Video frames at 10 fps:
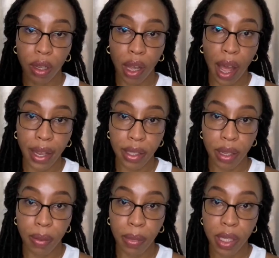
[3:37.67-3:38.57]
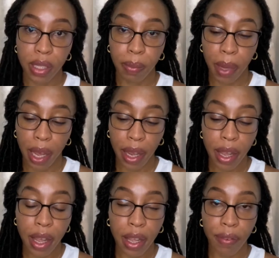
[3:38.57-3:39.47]
item to buy
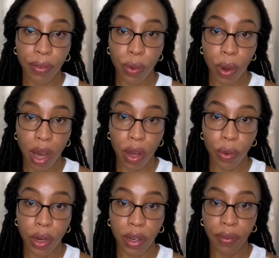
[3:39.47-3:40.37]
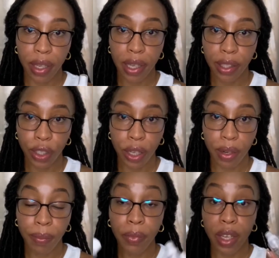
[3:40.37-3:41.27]
if you are going on vacation
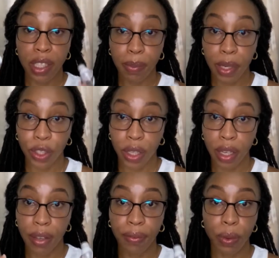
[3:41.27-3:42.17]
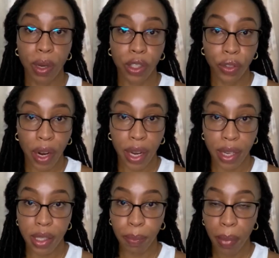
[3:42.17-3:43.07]
especially if you are trying
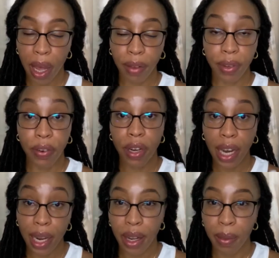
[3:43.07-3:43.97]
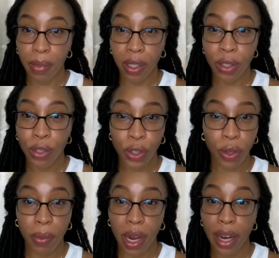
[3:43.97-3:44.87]
to pack very light i'm not too sure
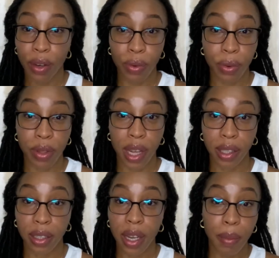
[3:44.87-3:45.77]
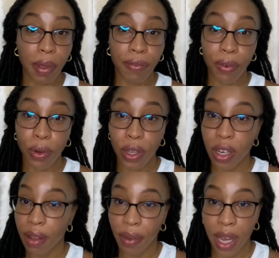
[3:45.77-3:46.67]
but i know that before you
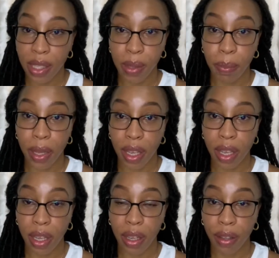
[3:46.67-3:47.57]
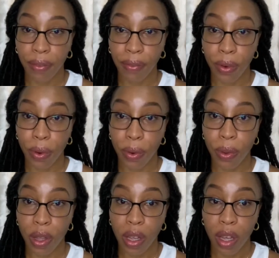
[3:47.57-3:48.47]
never had to pay for
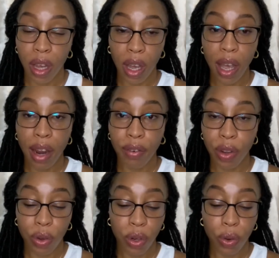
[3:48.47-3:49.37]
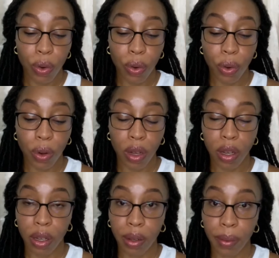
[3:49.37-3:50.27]
a carry-on or a,
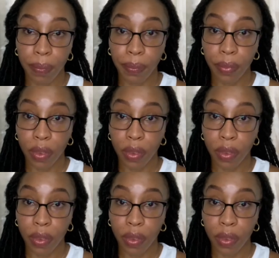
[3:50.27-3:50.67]
um